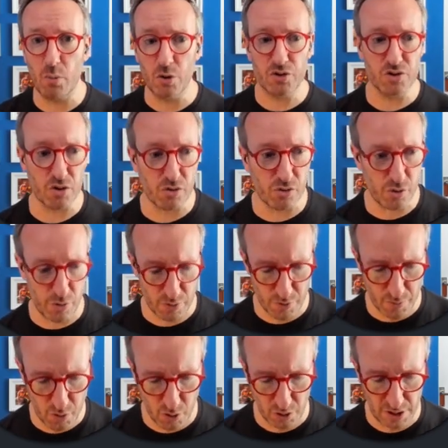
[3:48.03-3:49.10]
want to group
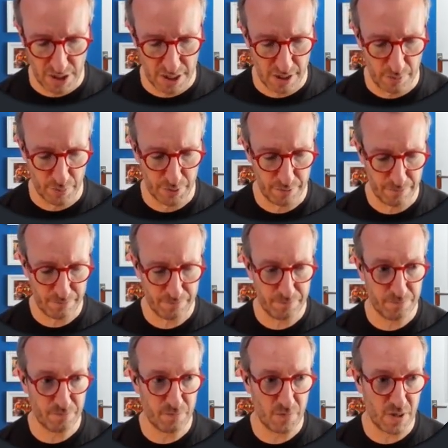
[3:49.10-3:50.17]
them all up
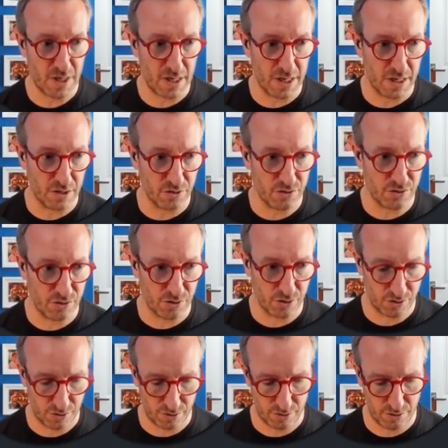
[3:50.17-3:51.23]

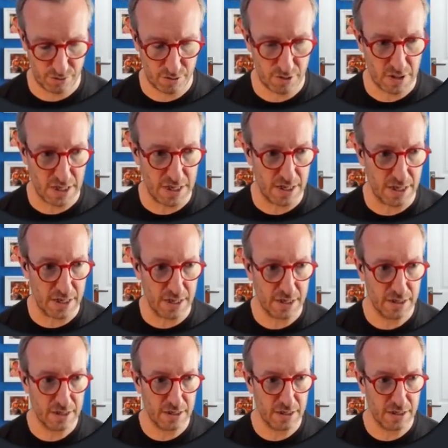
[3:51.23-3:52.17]
into a